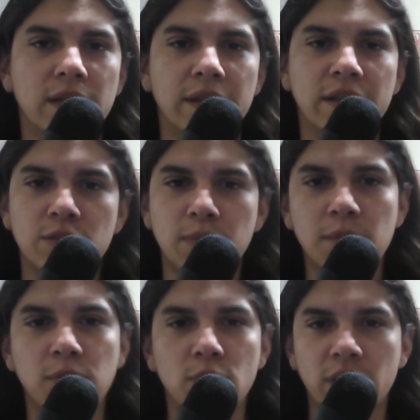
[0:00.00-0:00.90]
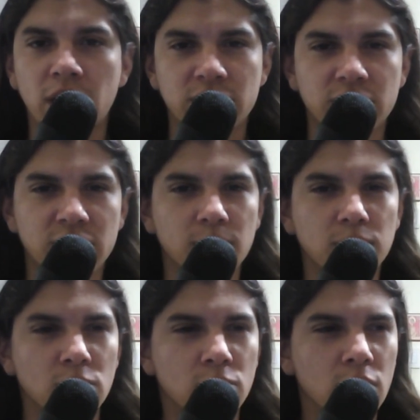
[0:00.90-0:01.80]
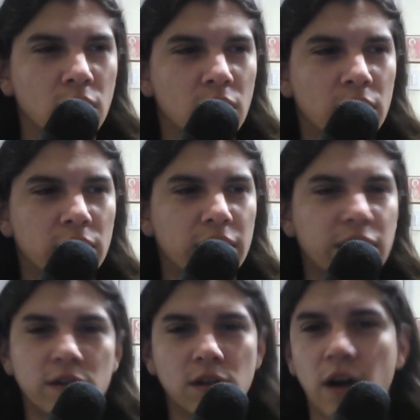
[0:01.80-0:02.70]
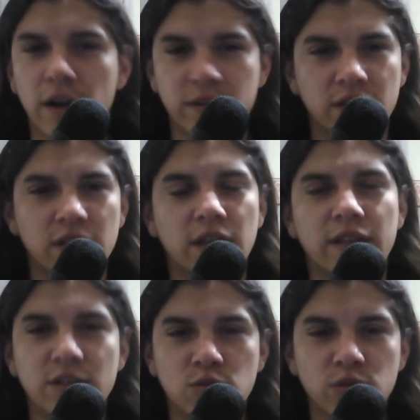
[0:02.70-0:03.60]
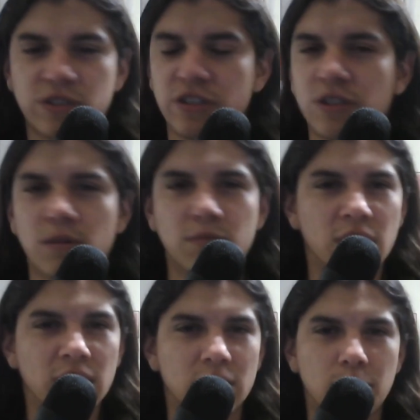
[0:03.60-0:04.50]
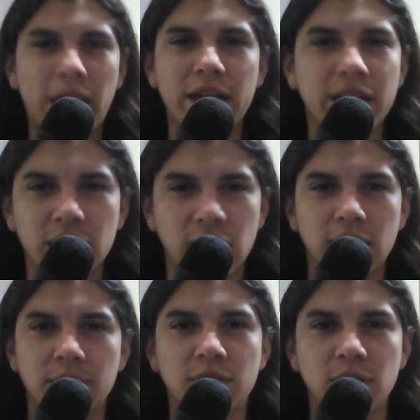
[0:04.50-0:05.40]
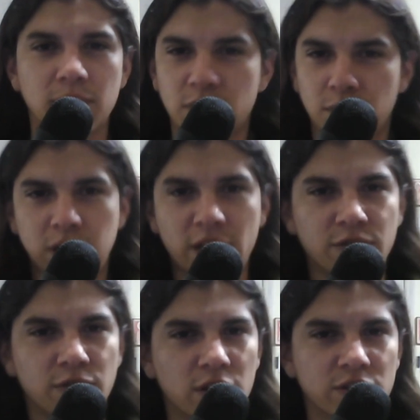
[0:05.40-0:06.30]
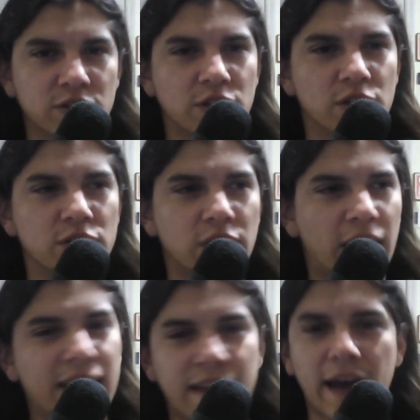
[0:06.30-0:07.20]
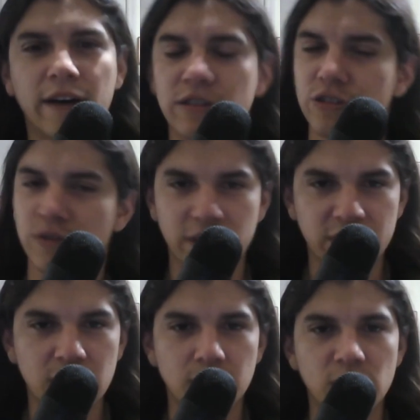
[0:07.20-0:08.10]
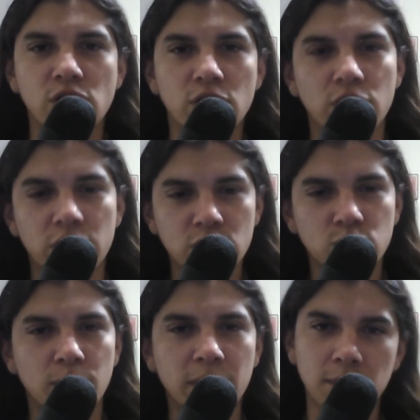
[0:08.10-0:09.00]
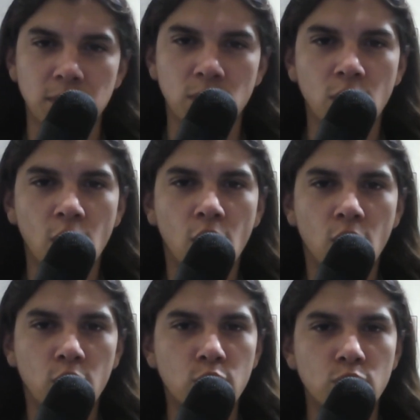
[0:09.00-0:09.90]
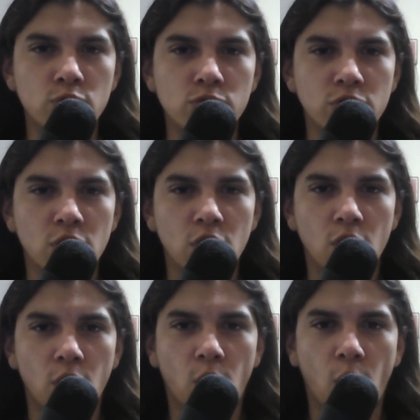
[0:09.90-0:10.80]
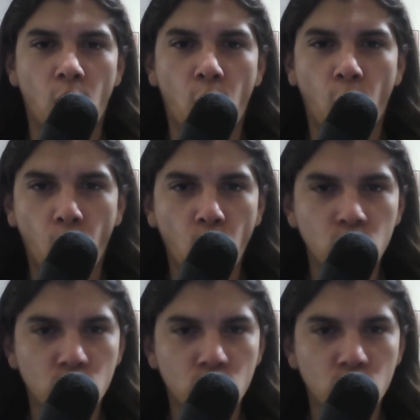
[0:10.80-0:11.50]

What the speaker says: these people were not just simple ideologues, that this wasn't just some debating club, some place for us to hang out and drink tea, but no, these were people whose whole